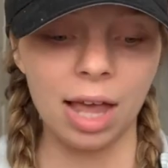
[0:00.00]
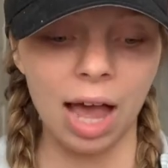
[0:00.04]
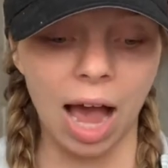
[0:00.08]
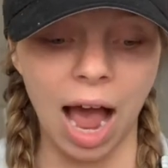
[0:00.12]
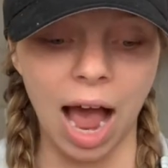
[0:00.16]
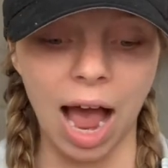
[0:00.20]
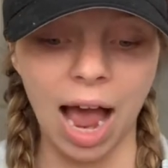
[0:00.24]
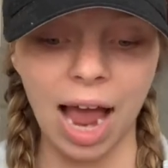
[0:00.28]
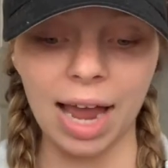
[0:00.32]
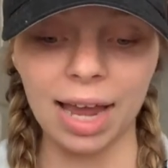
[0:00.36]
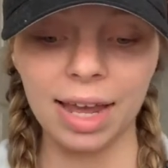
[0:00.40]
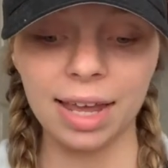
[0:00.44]

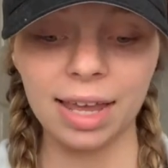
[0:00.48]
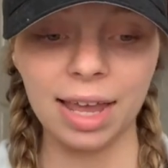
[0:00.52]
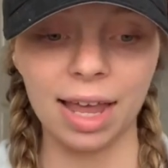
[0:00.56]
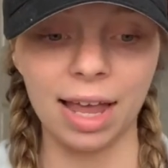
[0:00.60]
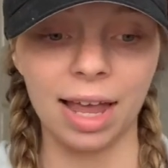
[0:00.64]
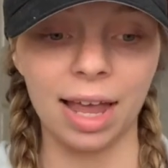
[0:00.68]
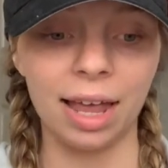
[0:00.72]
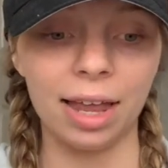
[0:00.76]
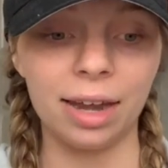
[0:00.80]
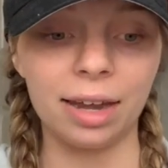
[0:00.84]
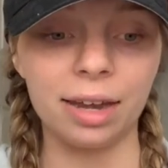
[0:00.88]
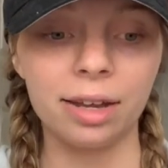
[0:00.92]
I
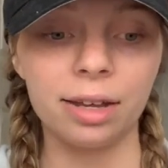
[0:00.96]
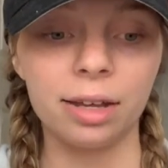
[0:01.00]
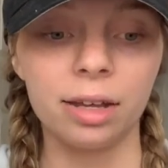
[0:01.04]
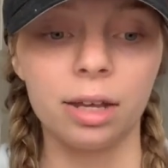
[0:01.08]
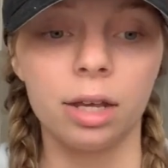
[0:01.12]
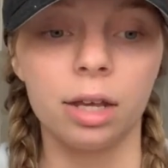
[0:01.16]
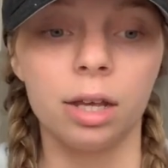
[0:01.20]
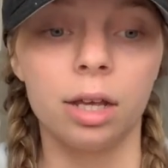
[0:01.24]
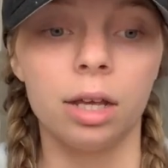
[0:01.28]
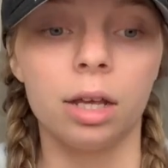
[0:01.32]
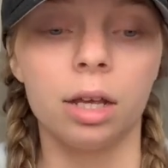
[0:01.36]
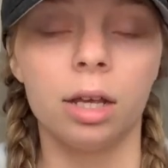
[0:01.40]
can
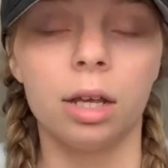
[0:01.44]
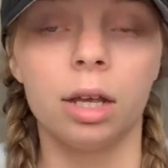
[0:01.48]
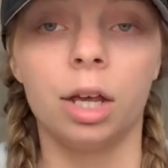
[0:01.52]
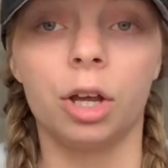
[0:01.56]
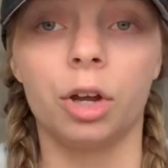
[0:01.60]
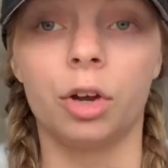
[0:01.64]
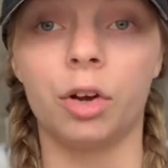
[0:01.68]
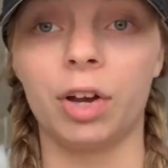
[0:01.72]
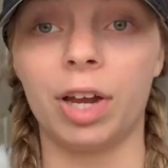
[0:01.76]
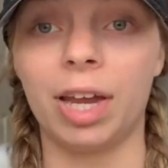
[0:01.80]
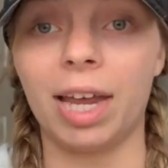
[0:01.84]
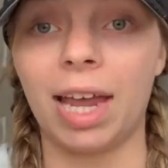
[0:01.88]

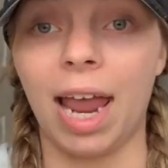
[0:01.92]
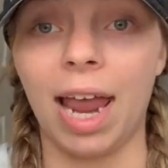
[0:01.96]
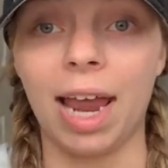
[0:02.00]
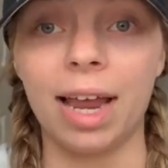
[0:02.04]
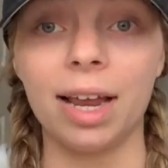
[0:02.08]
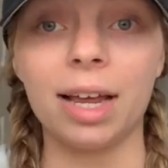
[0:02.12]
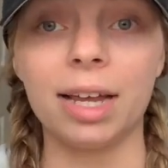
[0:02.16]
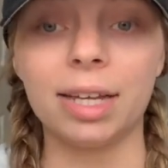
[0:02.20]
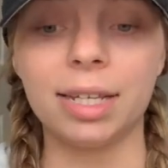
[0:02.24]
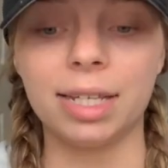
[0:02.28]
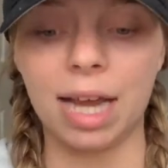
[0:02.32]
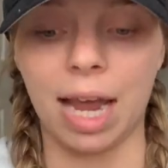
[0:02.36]
create
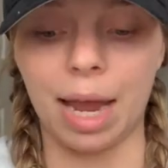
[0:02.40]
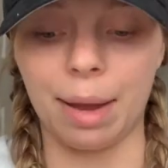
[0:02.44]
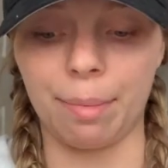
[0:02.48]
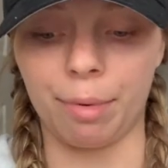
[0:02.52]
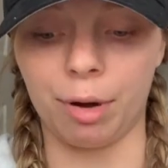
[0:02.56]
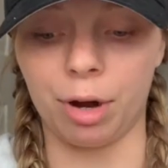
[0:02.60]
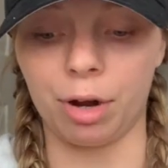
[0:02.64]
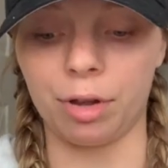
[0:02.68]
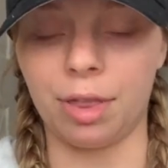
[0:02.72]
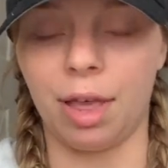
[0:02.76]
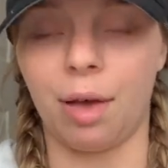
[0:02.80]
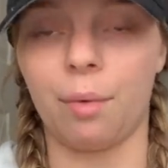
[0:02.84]
a
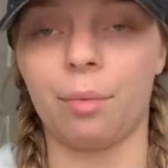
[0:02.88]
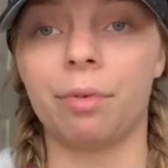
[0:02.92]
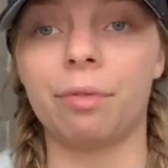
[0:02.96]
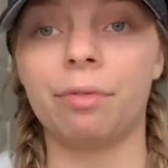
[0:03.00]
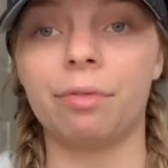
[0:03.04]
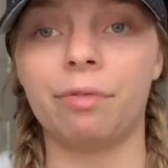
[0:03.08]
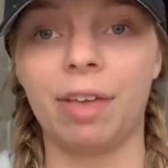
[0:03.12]
diaper that will